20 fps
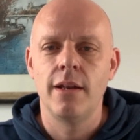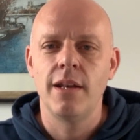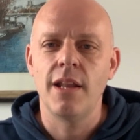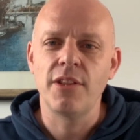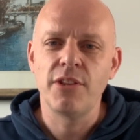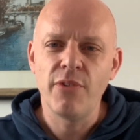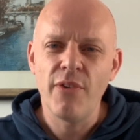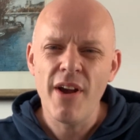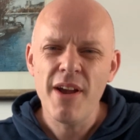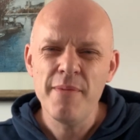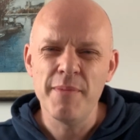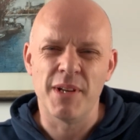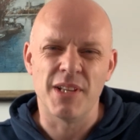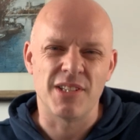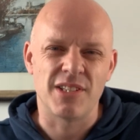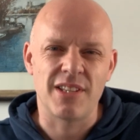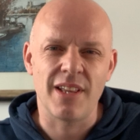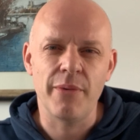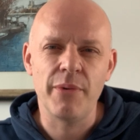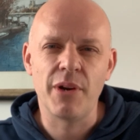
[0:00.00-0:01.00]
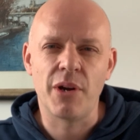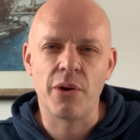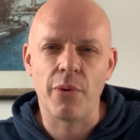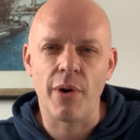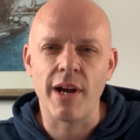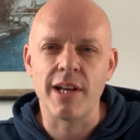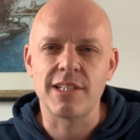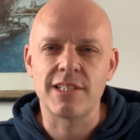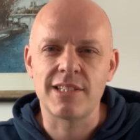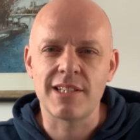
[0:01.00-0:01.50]
Now, the Romans, they were
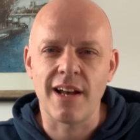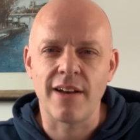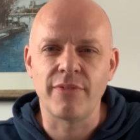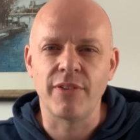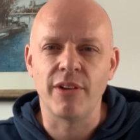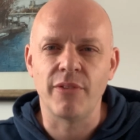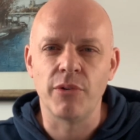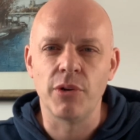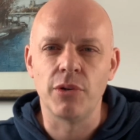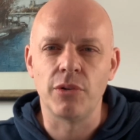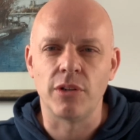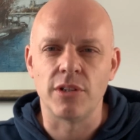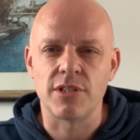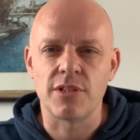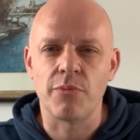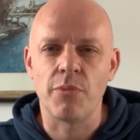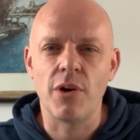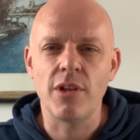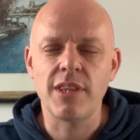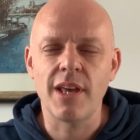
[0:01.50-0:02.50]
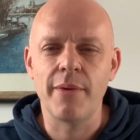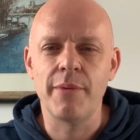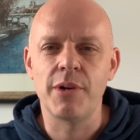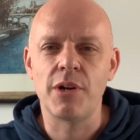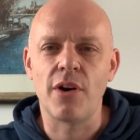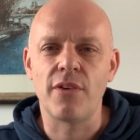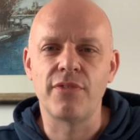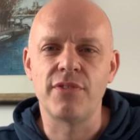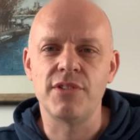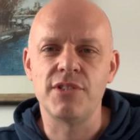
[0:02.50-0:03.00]
quite savvy rulers, and what they would
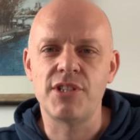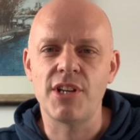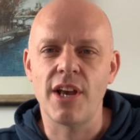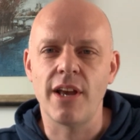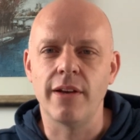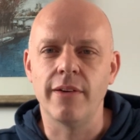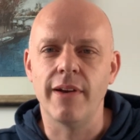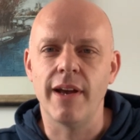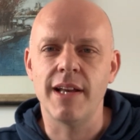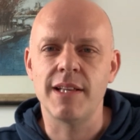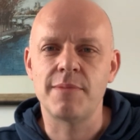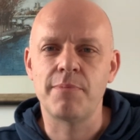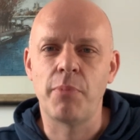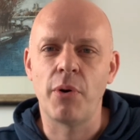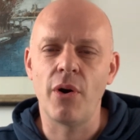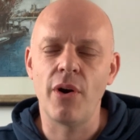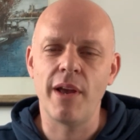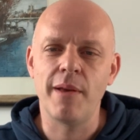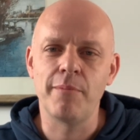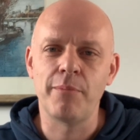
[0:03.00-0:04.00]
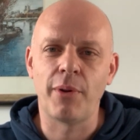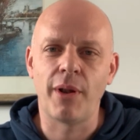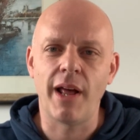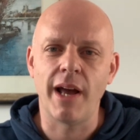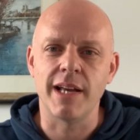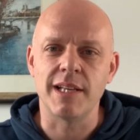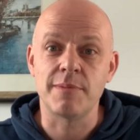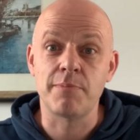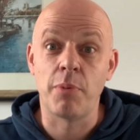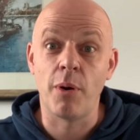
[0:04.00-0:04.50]
often do is put in
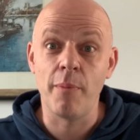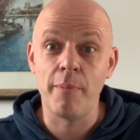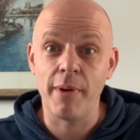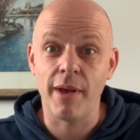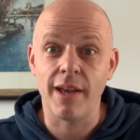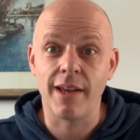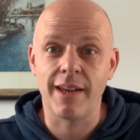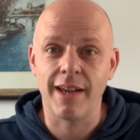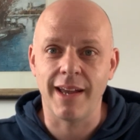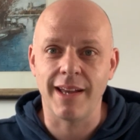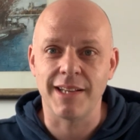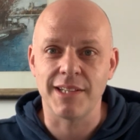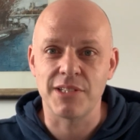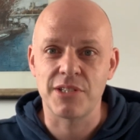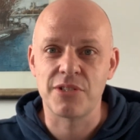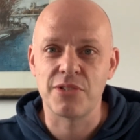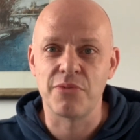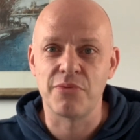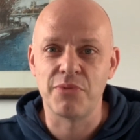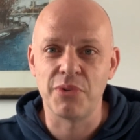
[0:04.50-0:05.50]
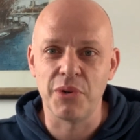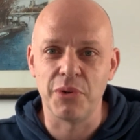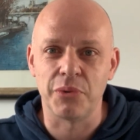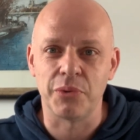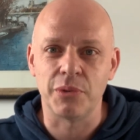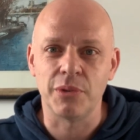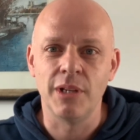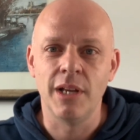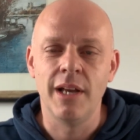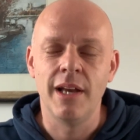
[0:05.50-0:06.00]
place puppet kings to
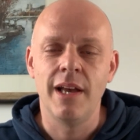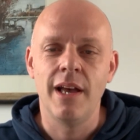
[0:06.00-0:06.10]
rule